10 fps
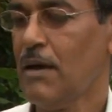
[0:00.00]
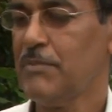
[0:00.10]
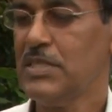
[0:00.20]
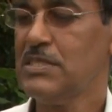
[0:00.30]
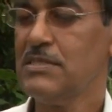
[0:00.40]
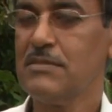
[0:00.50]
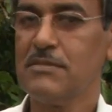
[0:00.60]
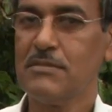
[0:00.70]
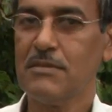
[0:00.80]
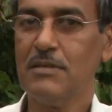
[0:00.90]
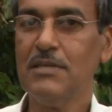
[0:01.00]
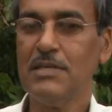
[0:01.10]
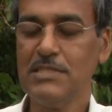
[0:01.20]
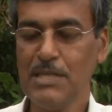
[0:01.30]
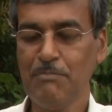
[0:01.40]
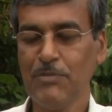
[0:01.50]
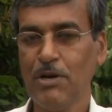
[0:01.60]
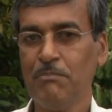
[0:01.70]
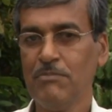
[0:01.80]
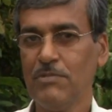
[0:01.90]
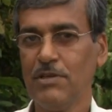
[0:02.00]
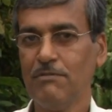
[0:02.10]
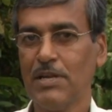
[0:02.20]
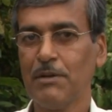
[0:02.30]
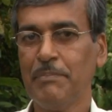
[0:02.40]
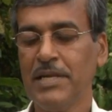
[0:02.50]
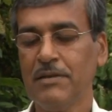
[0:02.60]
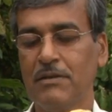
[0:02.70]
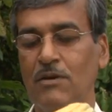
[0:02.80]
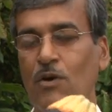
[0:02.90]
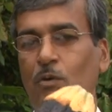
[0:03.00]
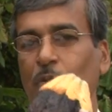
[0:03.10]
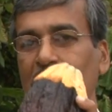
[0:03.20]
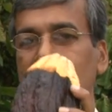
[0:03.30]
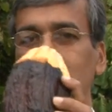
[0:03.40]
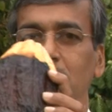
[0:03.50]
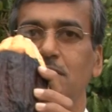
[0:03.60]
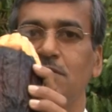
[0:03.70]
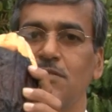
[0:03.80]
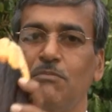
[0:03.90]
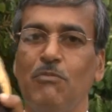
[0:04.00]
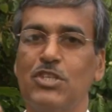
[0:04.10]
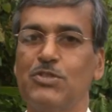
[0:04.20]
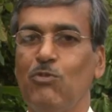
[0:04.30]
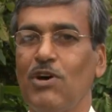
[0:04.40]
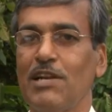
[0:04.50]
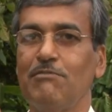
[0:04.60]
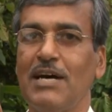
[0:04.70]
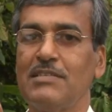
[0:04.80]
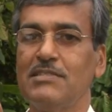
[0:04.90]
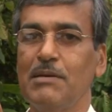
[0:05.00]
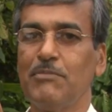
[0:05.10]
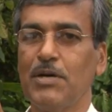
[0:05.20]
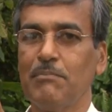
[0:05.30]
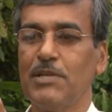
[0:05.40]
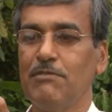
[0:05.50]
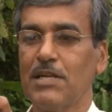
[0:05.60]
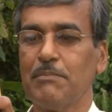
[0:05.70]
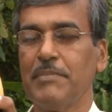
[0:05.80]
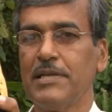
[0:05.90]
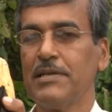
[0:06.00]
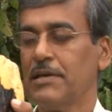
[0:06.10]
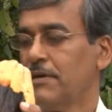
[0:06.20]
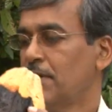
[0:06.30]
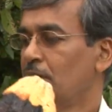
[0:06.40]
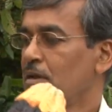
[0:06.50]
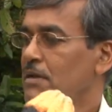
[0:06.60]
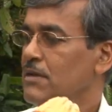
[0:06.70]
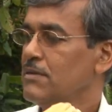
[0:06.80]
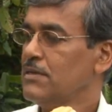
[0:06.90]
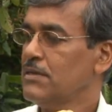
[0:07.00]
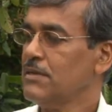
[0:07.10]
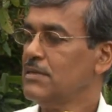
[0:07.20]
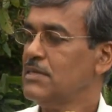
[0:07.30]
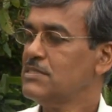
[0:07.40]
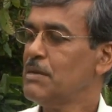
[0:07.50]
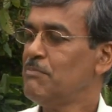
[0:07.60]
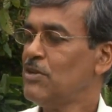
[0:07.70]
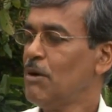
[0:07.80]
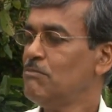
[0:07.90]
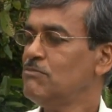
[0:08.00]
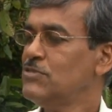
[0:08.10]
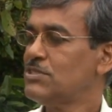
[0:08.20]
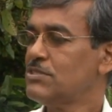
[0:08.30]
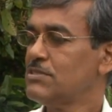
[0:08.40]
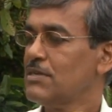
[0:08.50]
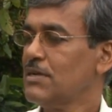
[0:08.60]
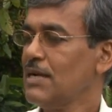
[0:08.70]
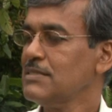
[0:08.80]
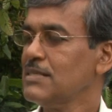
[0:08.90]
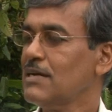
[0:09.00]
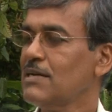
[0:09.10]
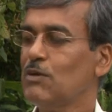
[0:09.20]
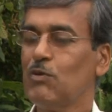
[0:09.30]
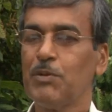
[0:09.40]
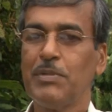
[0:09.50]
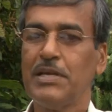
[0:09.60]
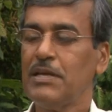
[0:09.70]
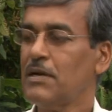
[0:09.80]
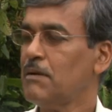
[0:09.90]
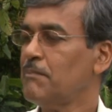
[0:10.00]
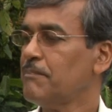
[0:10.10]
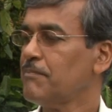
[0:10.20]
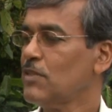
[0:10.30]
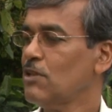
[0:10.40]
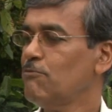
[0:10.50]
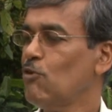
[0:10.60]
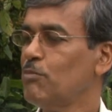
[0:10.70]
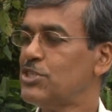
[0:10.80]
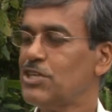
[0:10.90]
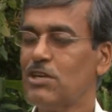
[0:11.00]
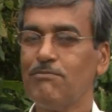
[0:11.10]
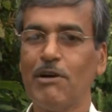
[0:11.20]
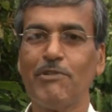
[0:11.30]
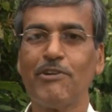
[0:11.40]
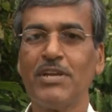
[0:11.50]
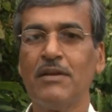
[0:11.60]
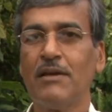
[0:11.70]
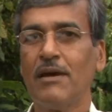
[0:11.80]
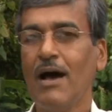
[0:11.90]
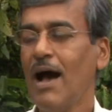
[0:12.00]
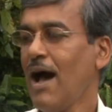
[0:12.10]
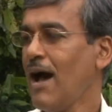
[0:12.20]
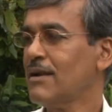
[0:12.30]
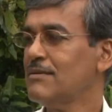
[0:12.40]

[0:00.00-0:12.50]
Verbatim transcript: This is early symptom development, while this is much more advanced symptom development here. The, the symptoms classically would be the, um, the formation of a very hard,